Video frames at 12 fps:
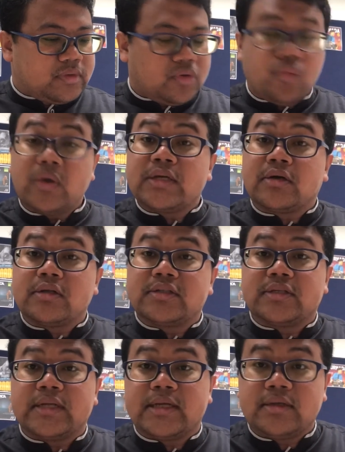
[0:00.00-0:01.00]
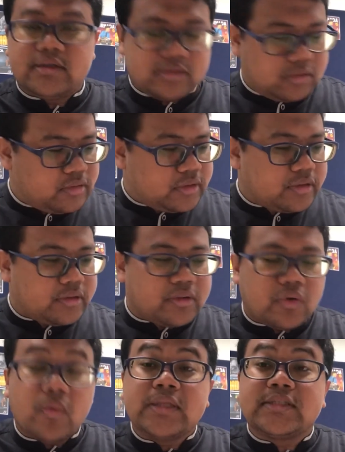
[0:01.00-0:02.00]
one consonant, or
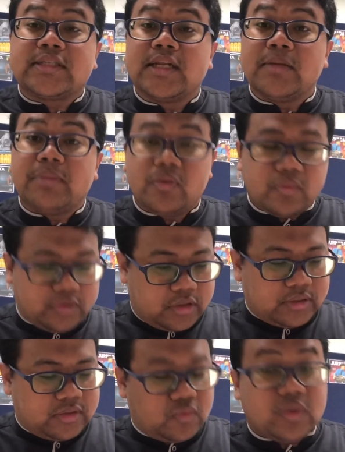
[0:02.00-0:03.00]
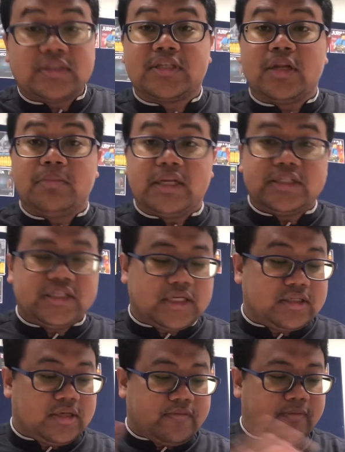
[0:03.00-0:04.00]
one syllable word, one syllable
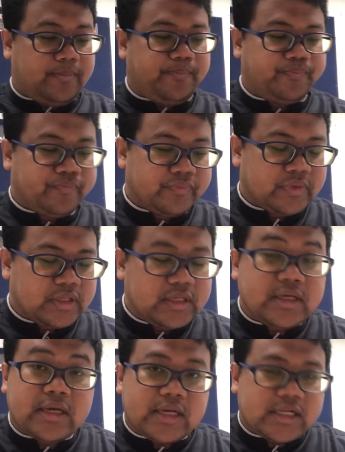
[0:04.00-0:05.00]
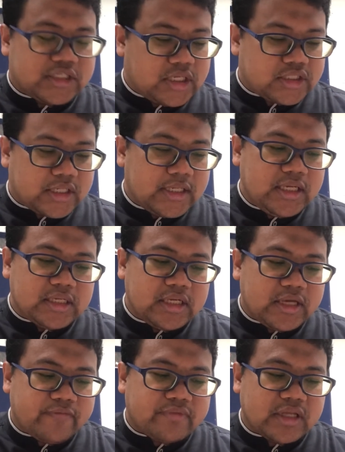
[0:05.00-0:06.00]
adjective. Okay, in section E,
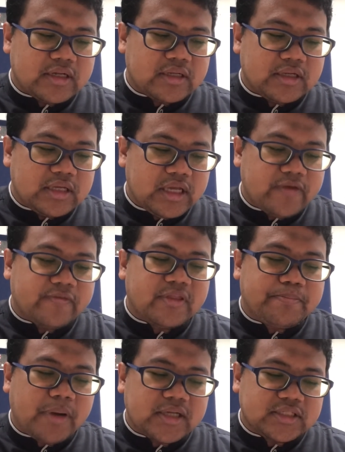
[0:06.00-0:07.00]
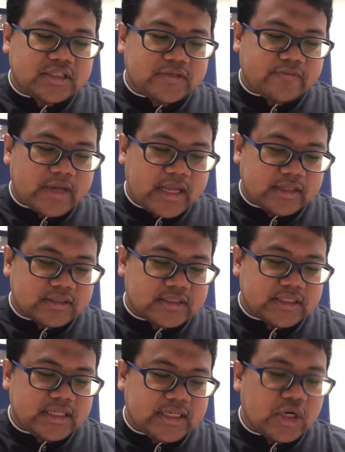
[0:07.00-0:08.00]
if the positive ends
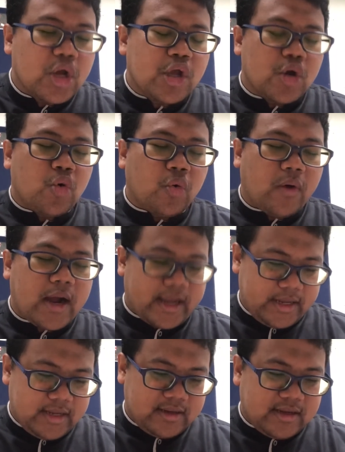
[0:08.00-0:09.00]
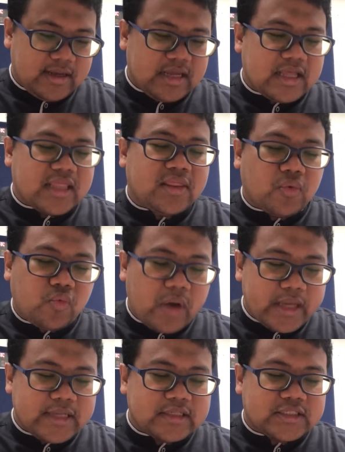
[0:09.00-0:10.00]
in Y, the Y
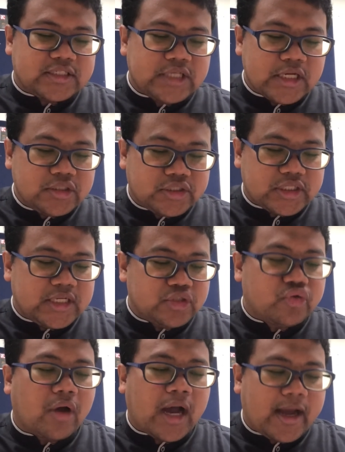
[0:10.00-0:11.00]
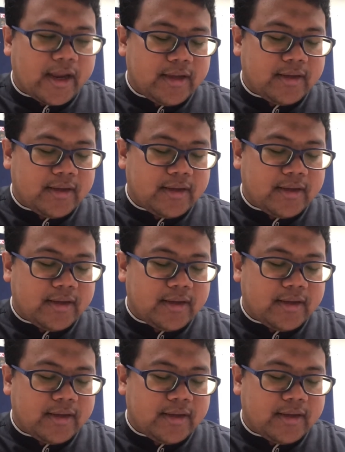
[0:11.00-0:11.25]
is changed into I,